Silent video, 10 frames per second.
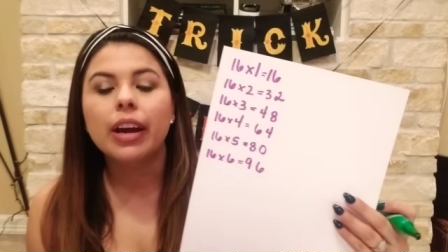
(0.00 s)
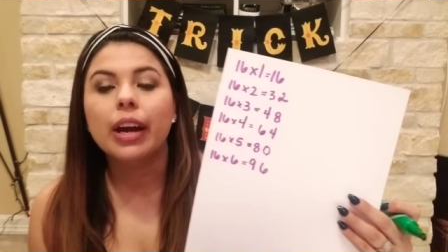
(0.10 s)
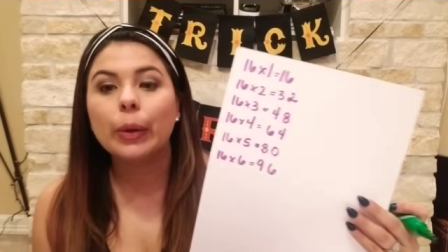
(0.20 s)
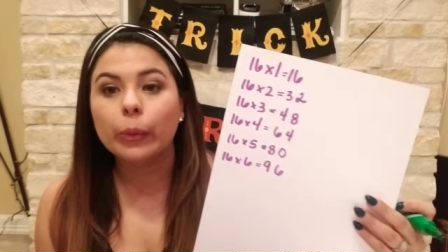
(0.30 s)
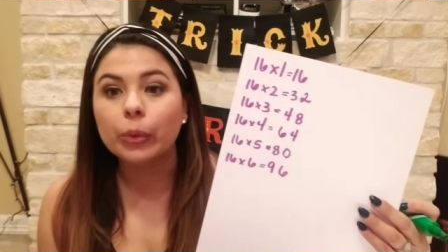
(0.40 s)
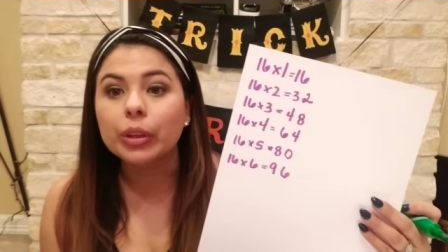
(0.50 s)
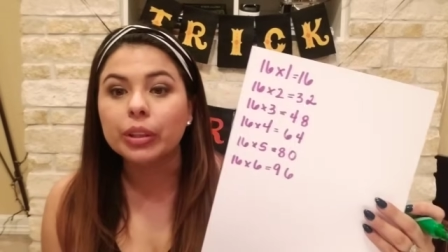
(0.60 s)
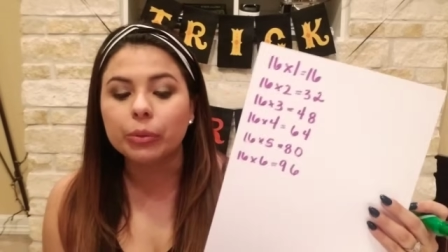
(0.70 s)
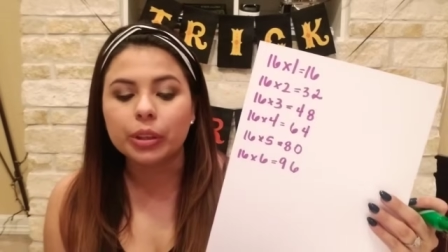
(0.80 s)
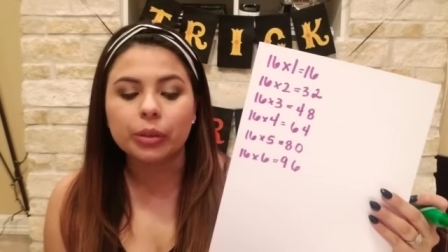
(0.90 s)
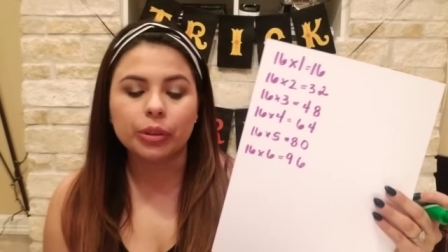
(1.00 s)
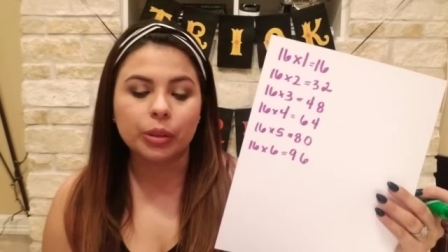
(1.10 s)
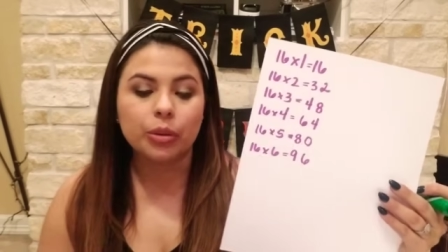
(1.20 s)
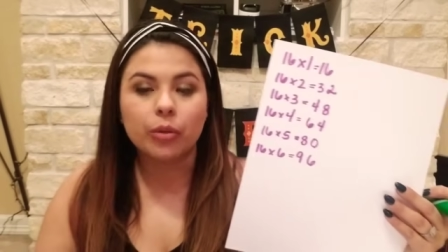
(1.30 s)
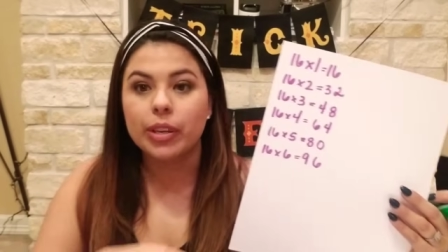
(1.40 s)
I really, really, really
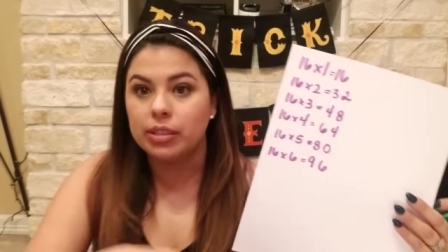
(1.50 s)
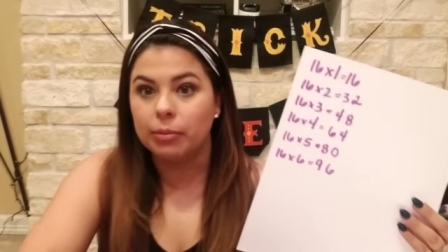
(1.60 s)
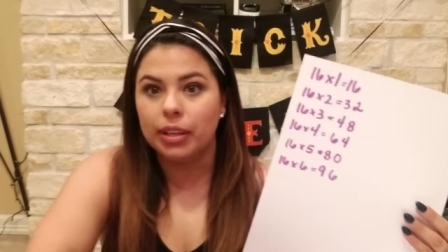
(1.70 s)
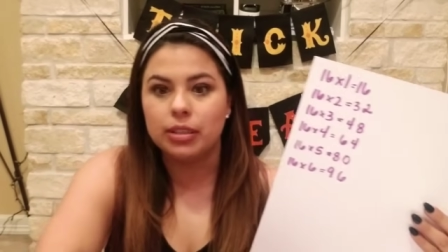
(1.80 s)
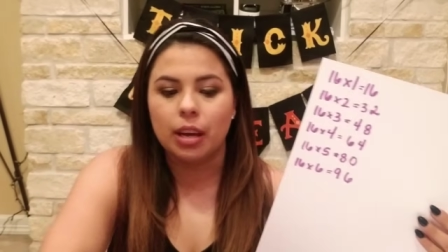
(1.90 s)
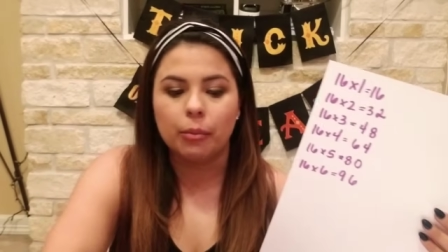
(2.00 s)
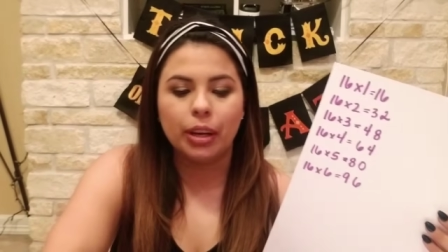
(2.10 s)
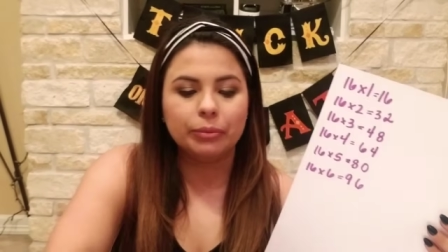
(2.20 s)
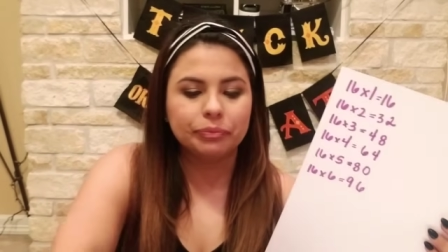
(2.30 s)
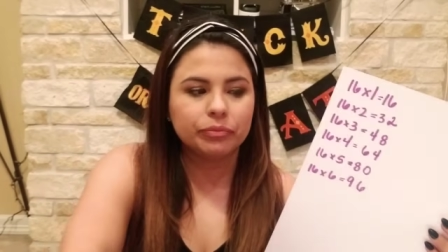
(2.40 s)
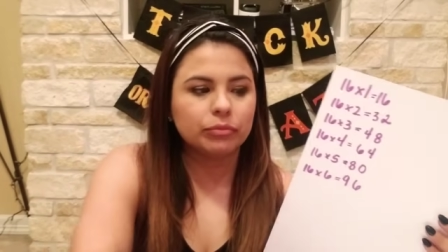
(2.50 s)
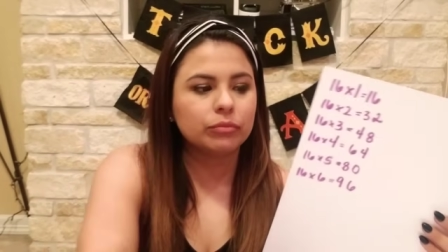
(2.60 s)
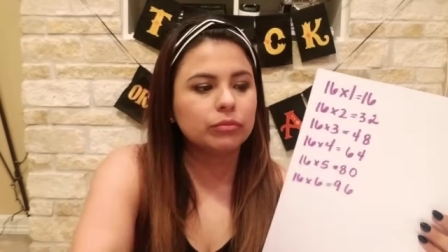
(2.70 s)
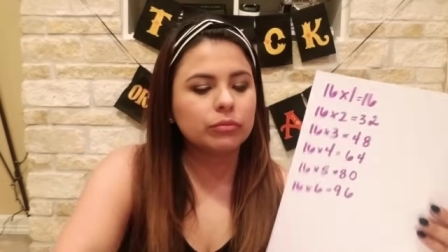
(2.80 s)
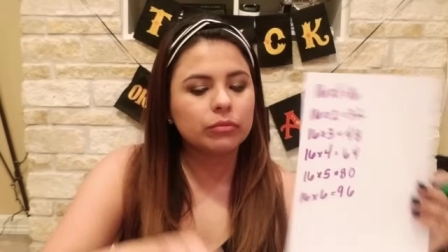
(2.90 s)
would have wasted my time, right?
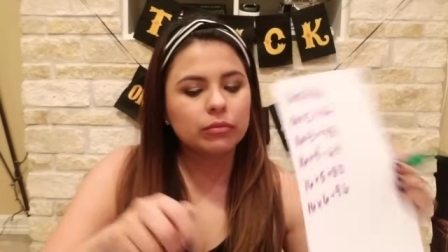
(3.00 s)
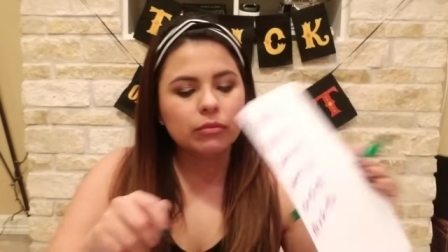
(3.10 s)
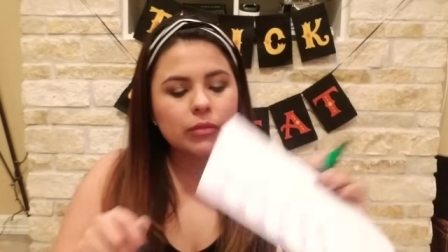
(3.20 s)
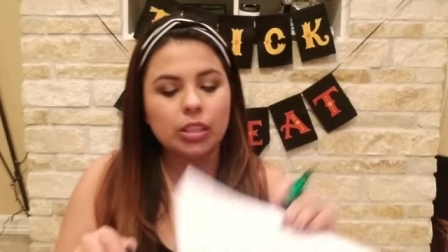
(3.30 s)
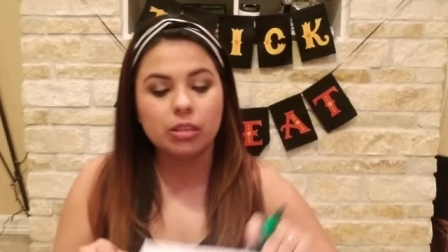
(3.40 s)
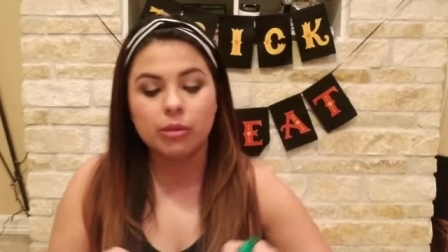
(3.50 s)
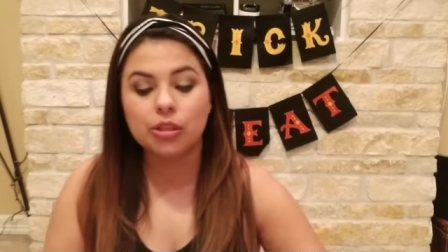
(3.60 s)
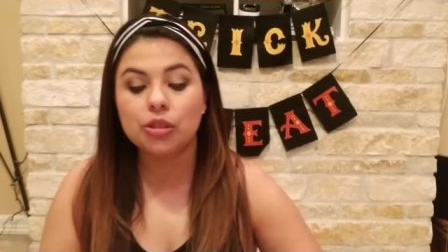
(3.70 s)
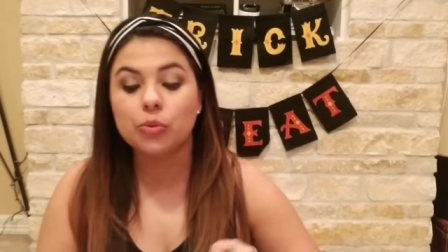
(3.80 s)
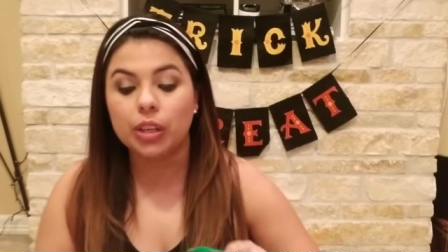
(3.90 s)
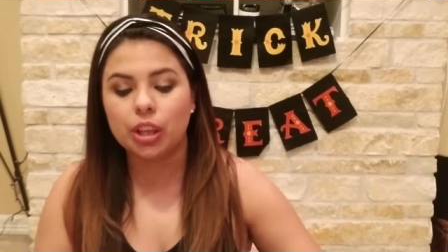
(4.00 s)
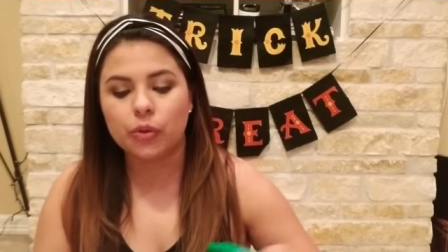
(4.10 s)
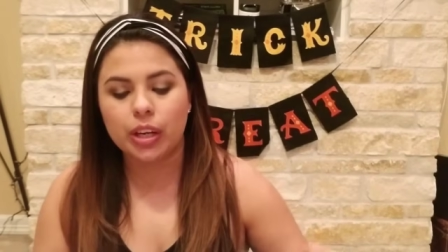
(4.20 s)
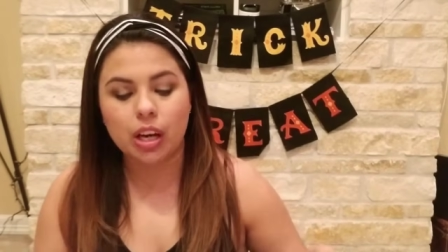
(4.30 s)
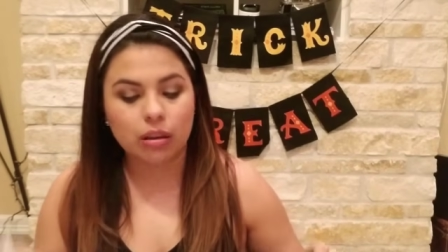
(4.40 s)
So I'm going to do
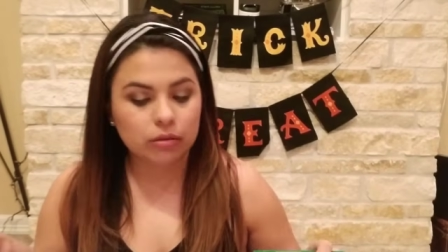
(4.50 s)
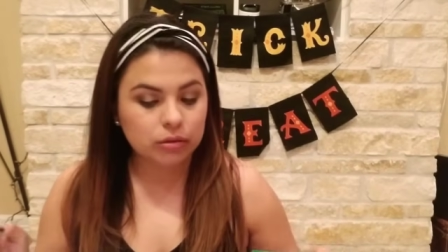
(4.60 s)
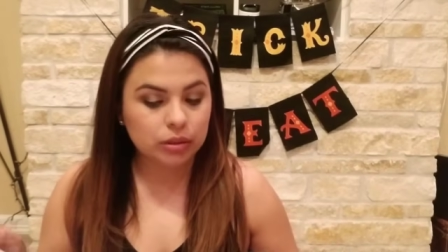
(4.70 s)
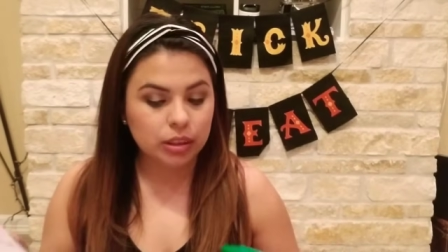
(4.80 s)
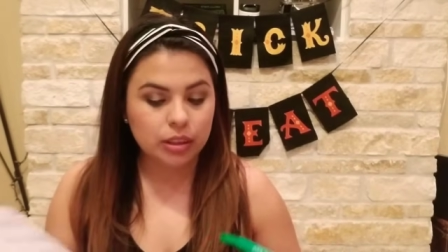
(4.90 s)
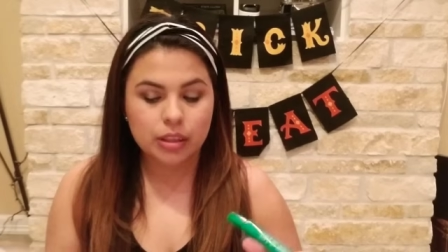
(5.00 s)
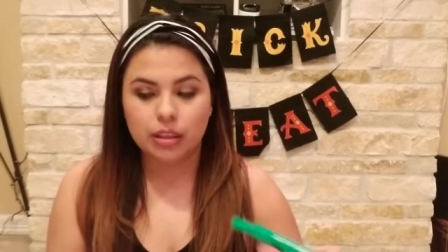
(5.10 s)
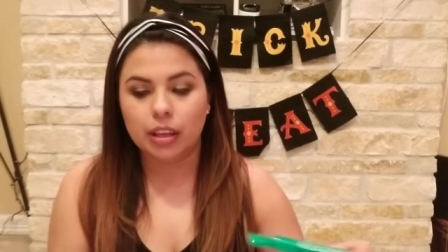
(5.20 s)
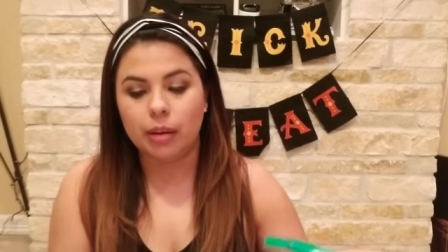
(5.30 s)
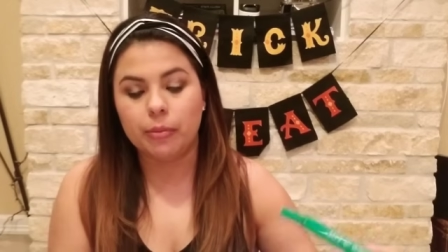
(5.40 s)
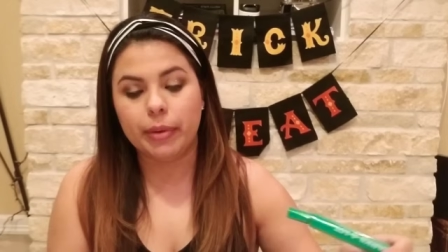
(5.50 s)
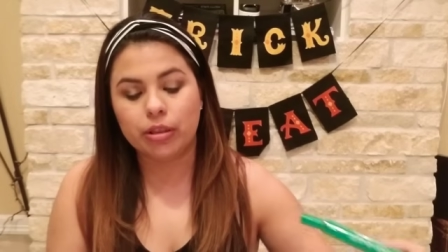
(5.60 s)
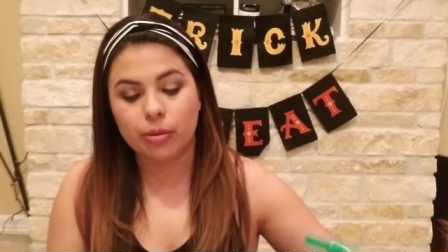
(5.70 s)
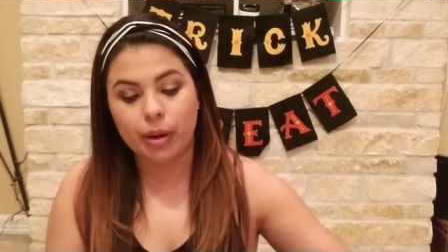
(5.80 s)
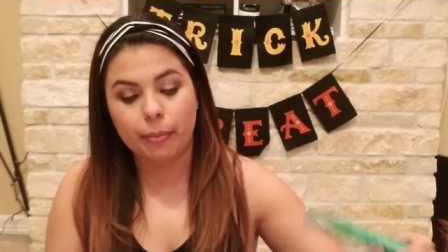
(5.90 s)
23 now. Okay, I'm going to make
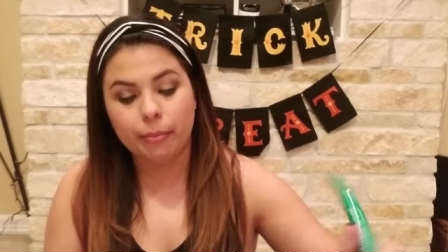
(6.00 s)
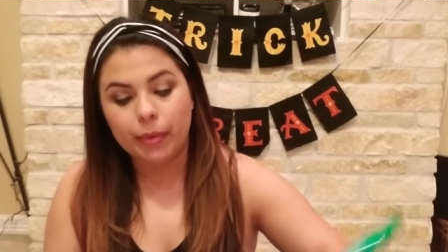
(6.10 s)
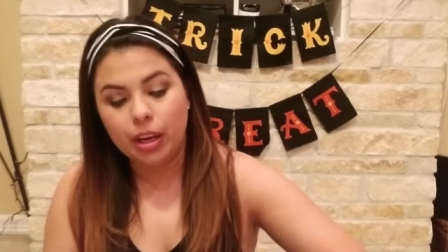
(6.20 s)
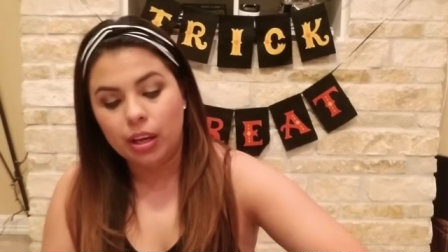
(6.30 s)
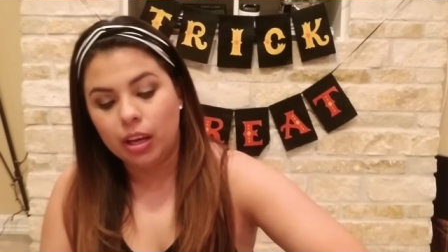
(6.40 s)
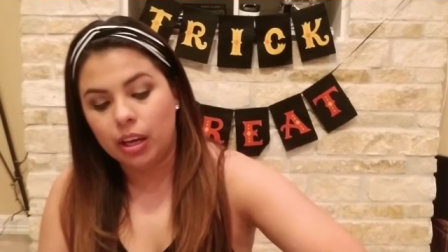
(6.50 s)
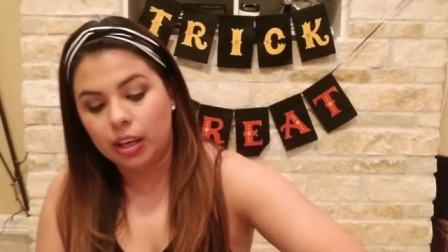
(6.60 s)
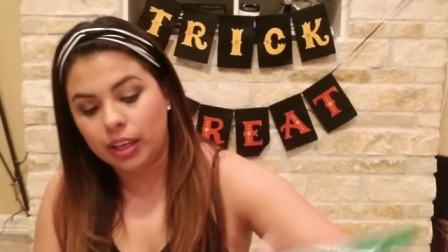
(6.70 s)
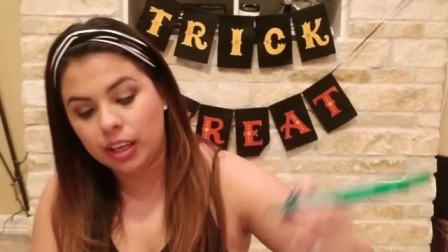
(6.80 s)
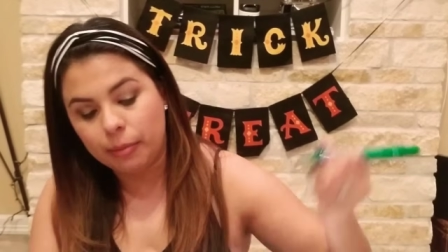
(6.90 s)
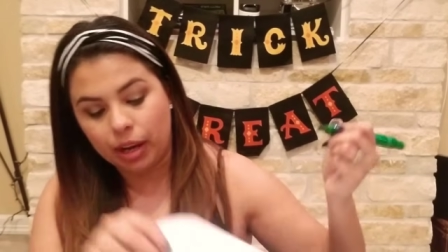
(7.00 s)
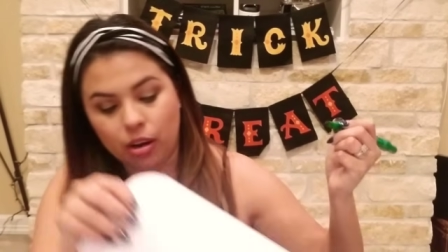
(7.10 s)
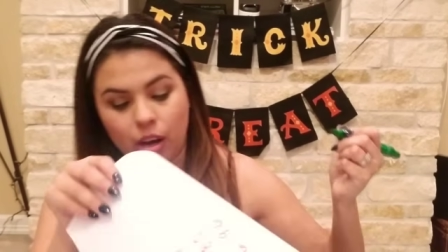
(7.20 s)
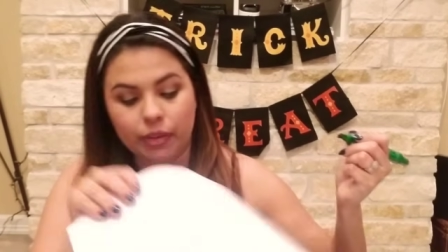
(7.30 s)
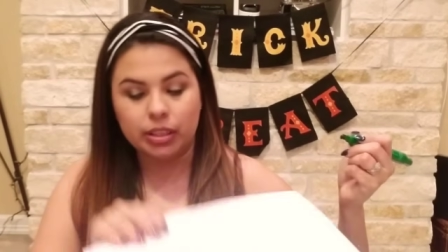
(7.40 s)
sure I'm not getting my
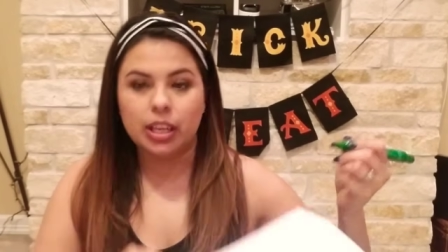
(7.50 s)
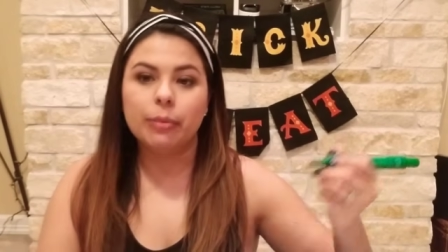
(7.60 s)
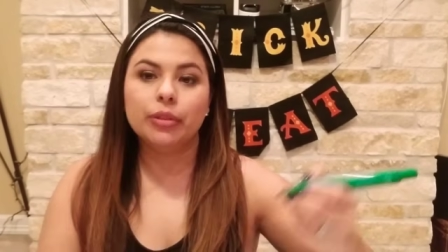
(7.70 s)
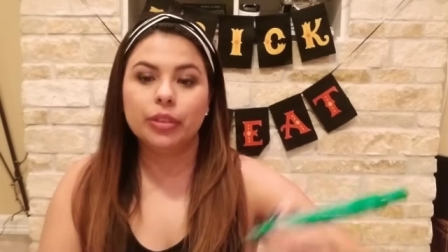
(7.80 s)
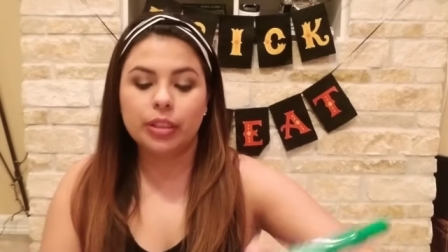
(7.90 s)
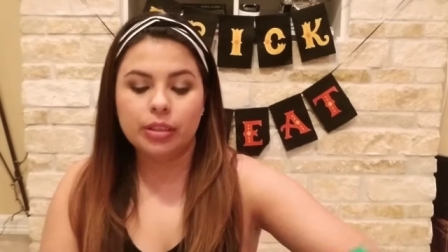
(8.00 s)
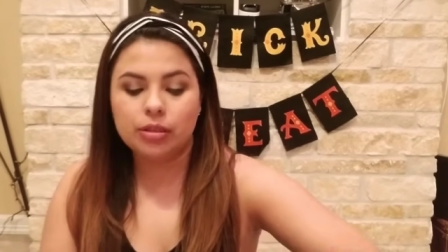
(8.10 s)
coffee table dirty.